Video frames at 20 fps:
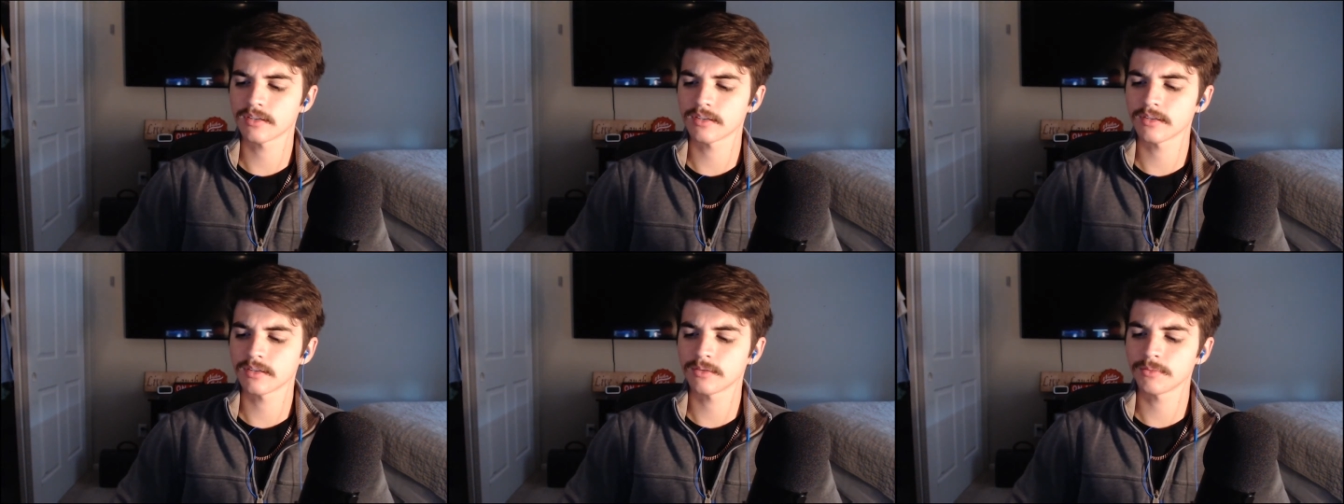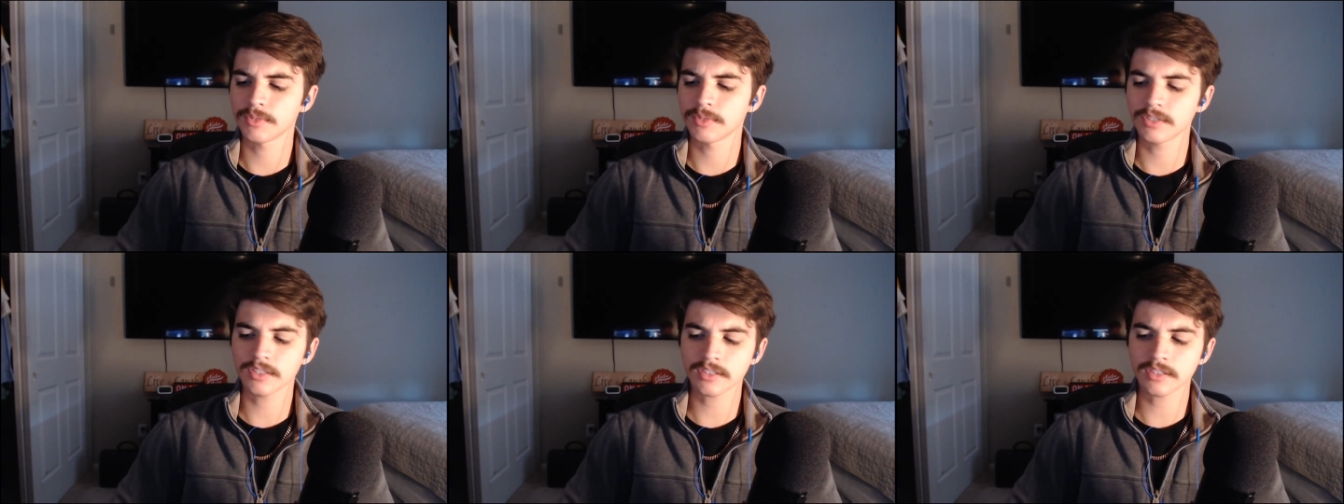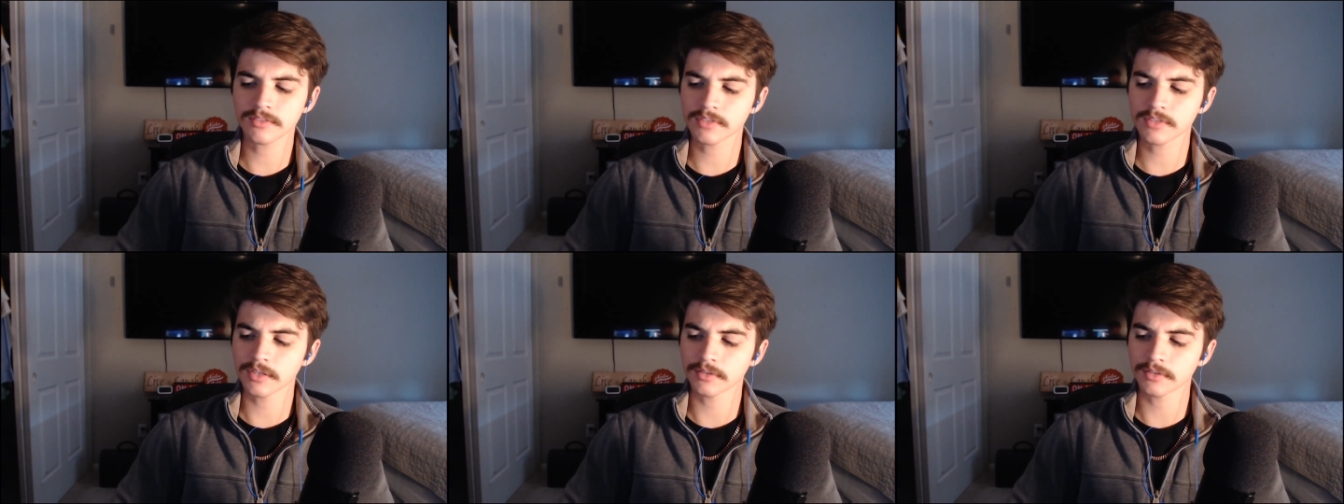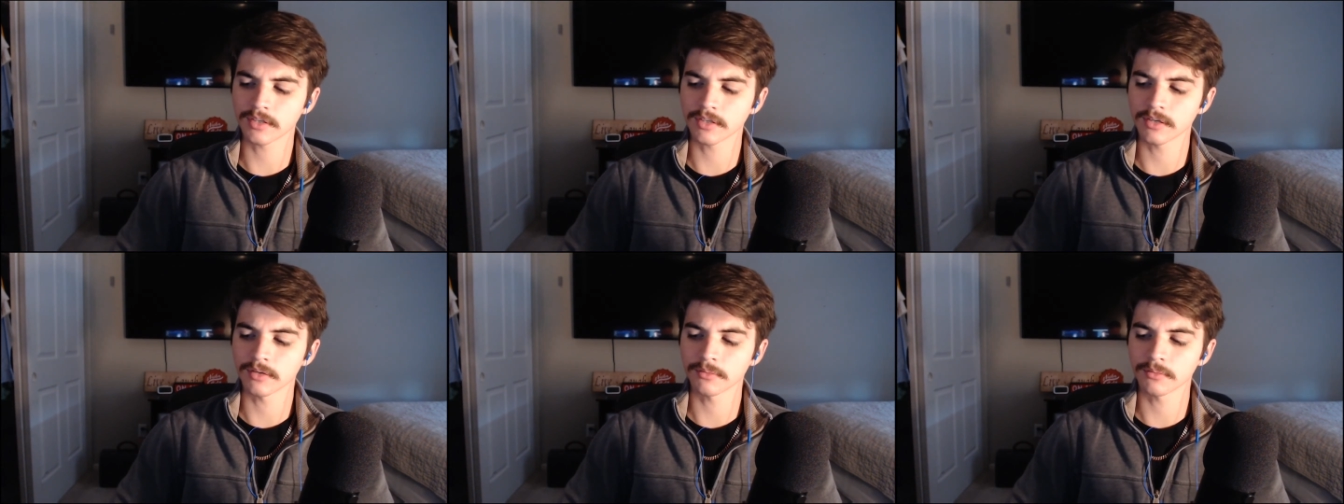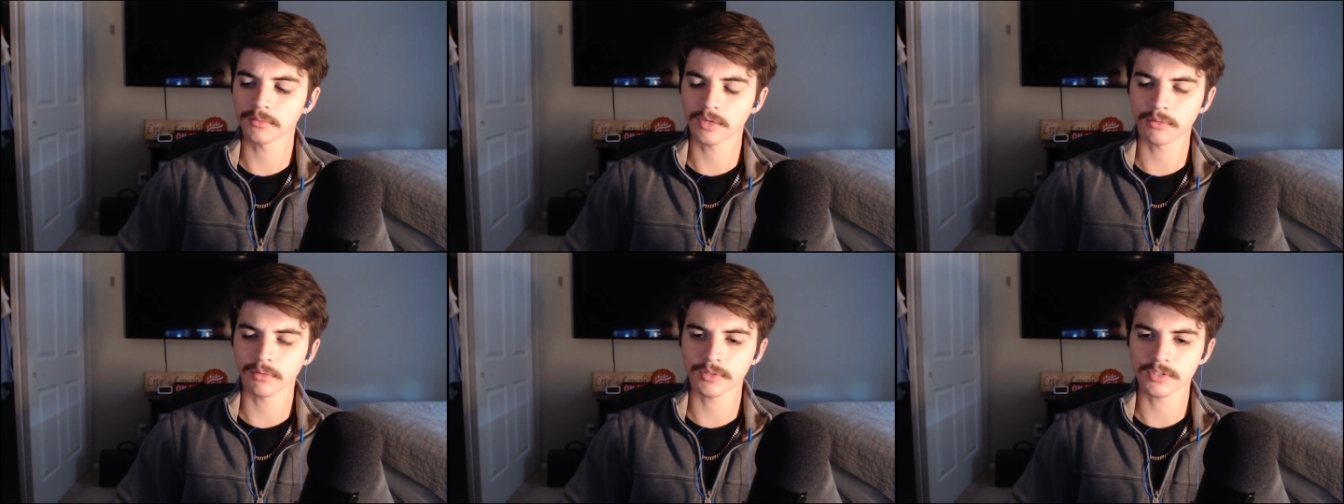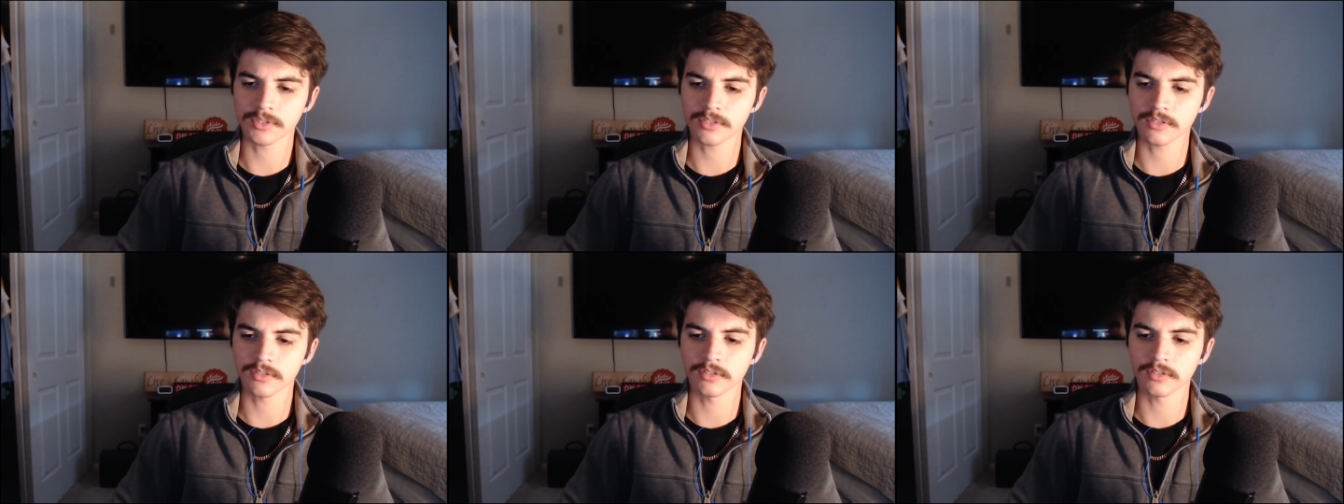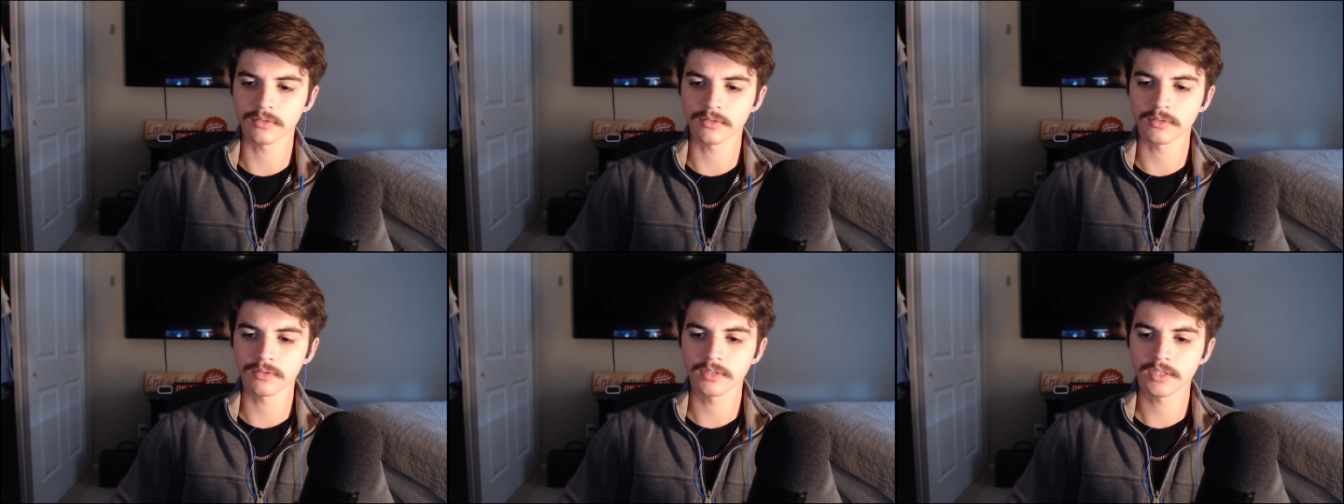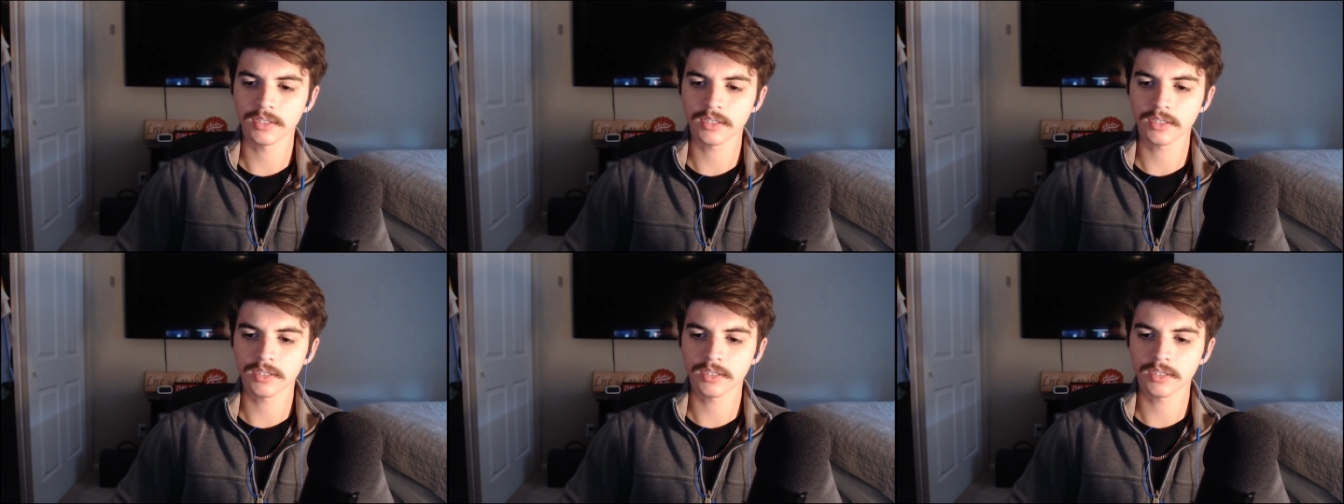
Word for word: when you think of self-care, what I want you to do,